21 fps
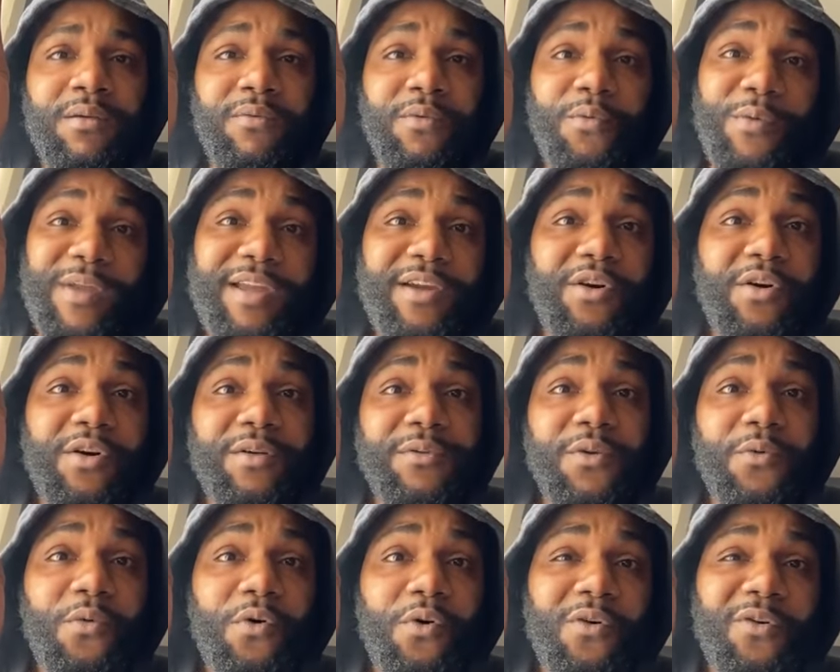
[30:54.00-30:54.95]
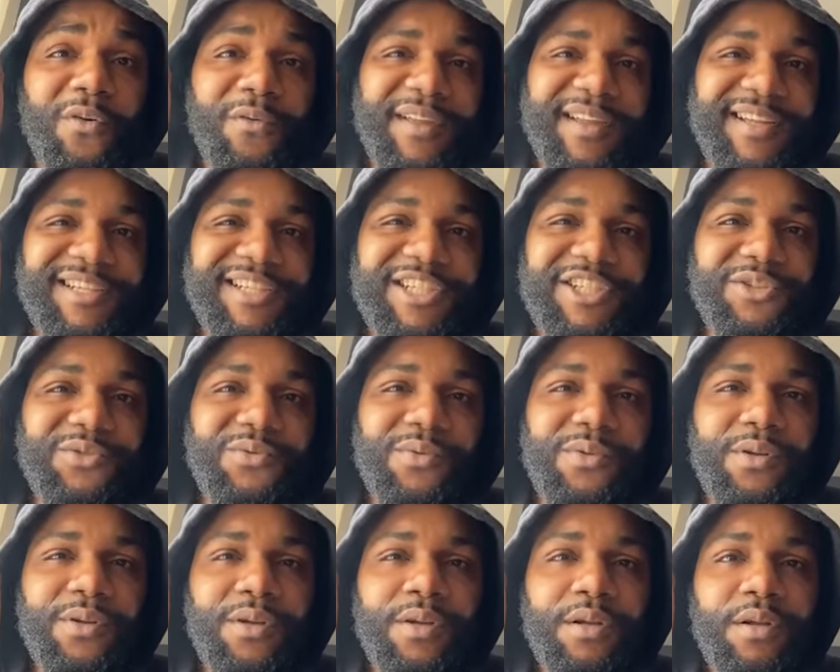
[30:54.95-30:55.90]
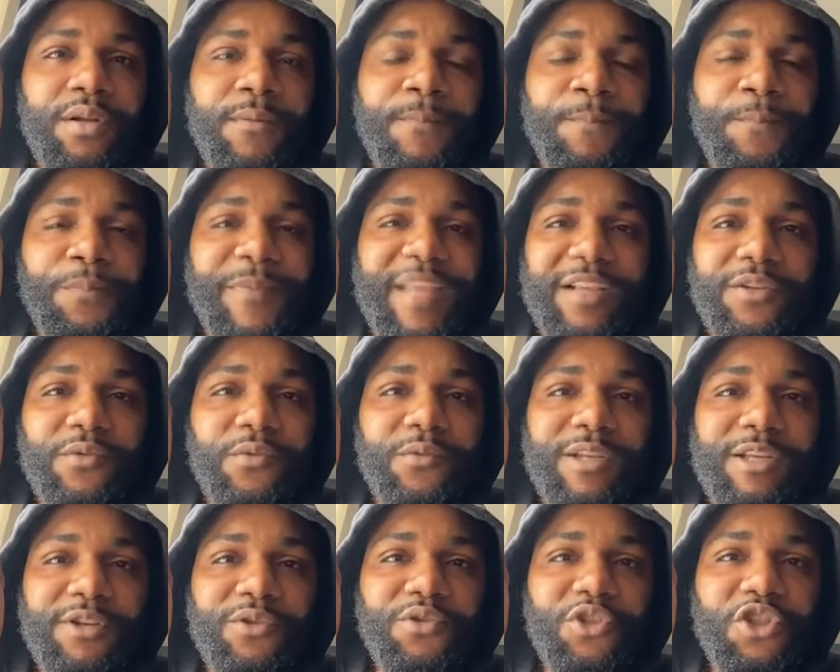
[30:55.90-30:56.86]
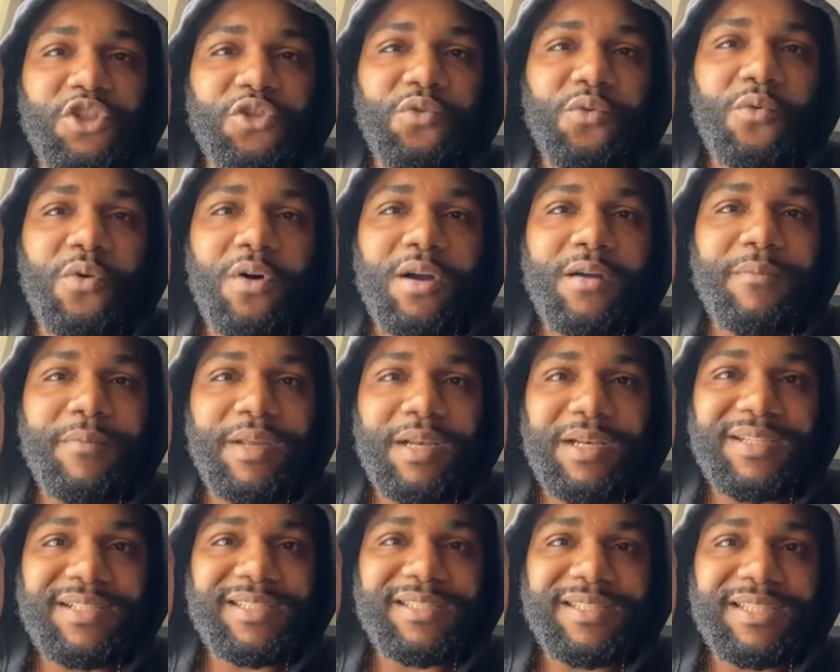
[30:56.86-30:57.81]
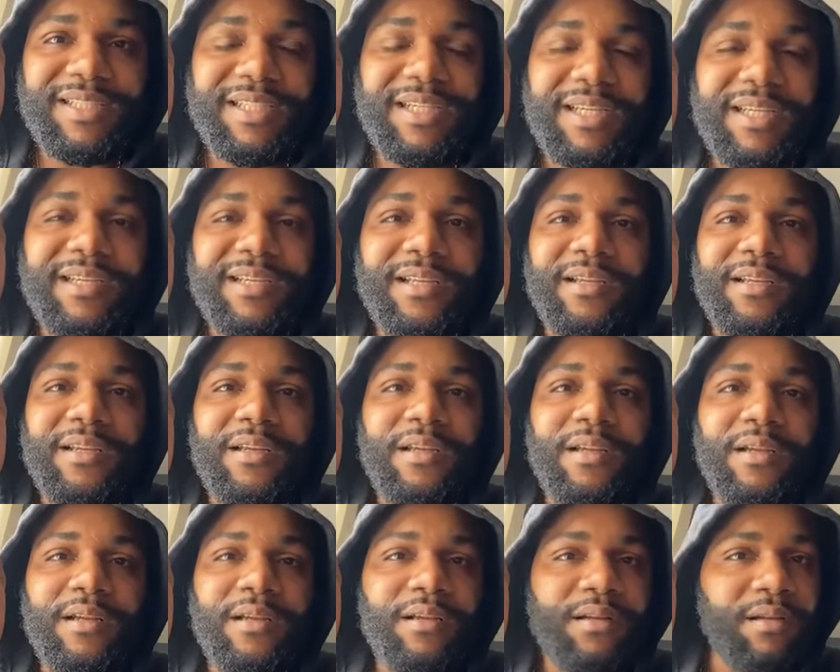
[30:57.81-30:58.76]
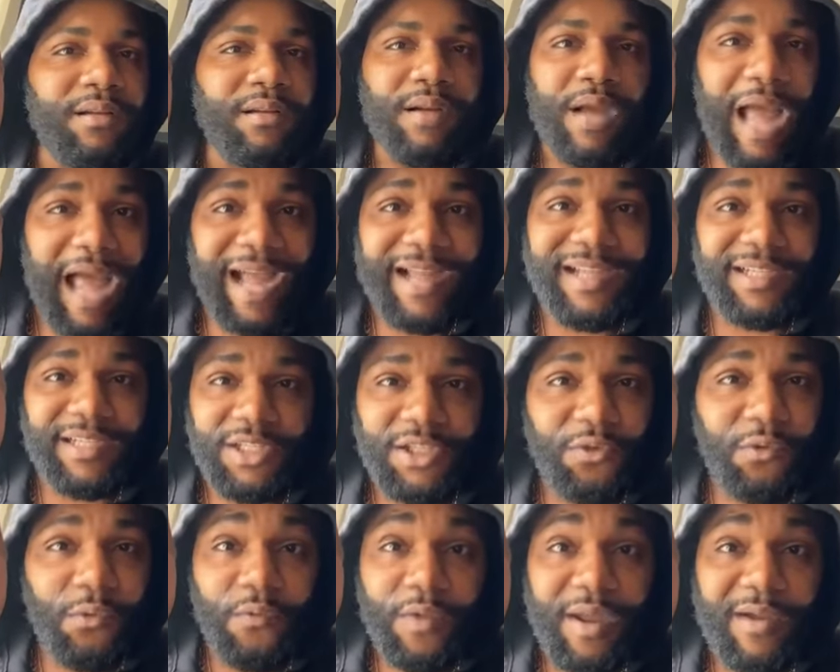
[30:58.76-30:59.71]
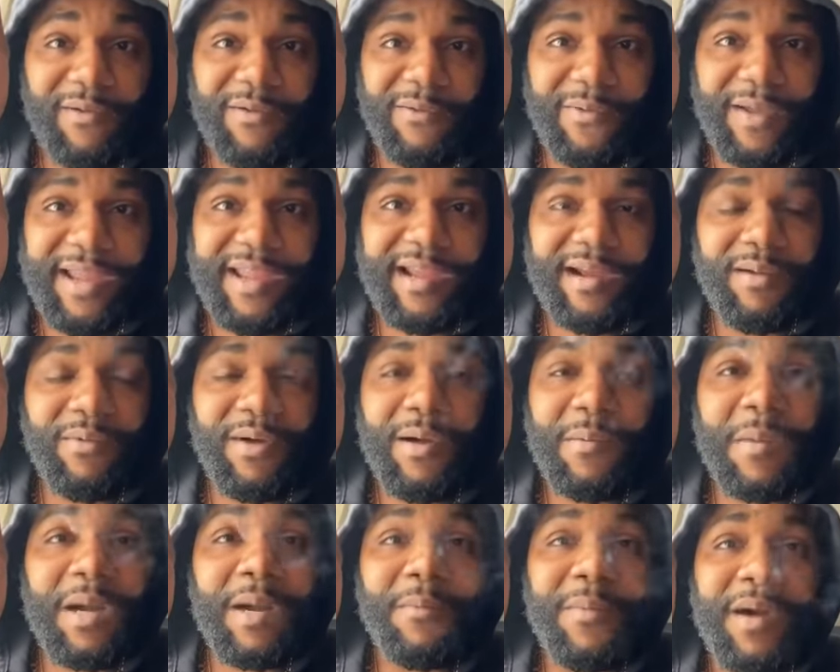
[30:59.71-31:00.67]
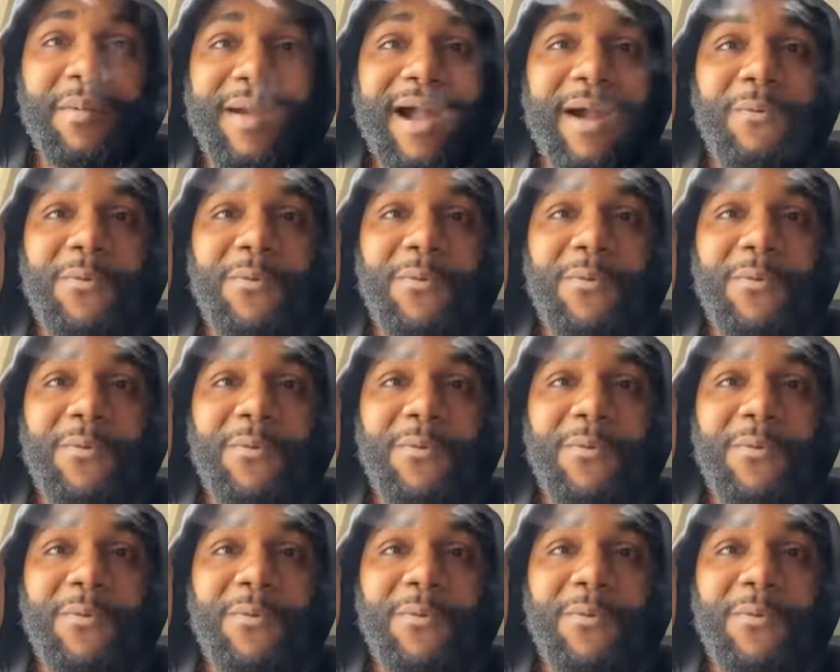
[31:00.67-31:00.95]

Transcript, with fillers: When we go up to war and shoot, that's what we do, shoot watermelons and shit. I can shoot very well around my mom.